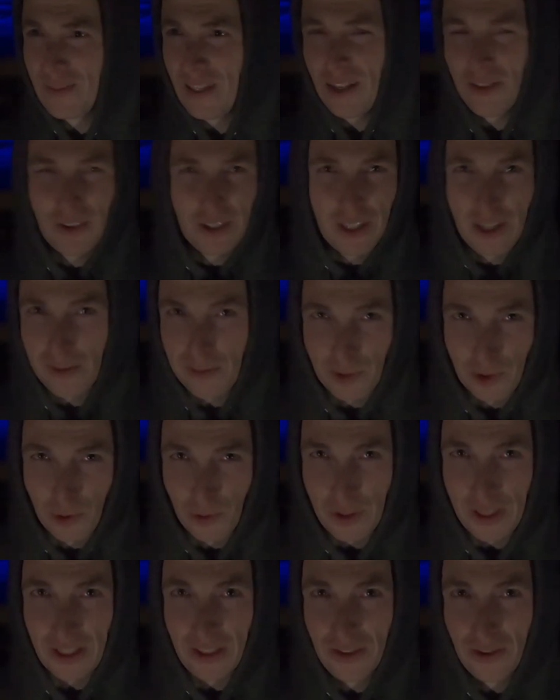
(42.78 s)
every couple of
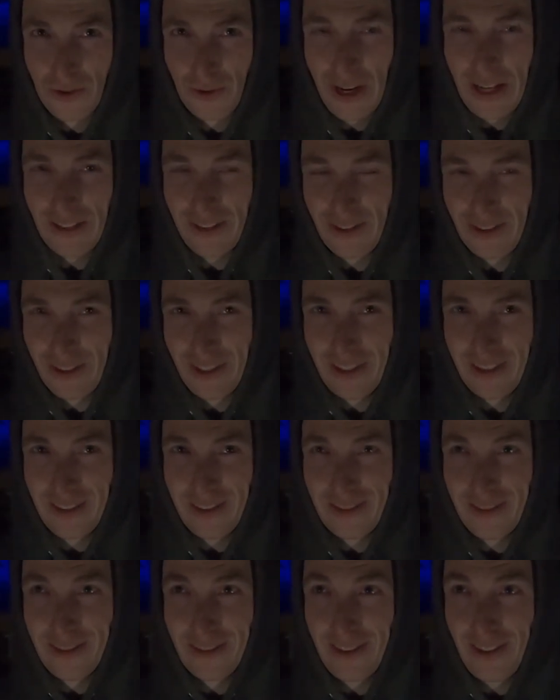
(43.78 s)
weeks rather than
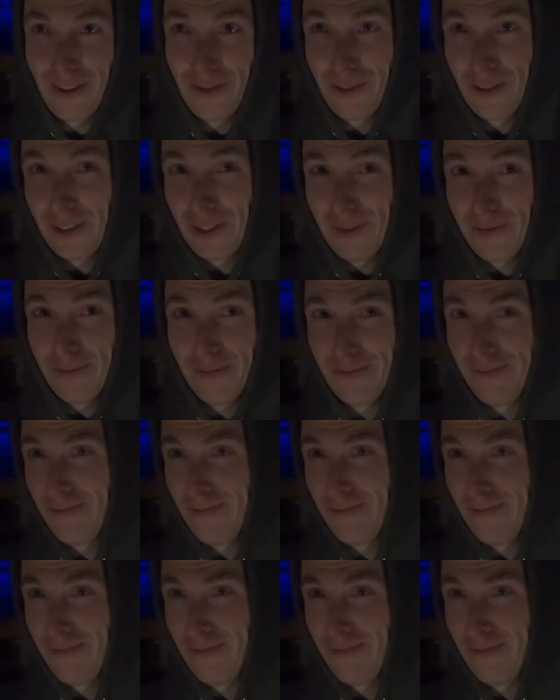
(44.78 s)
every,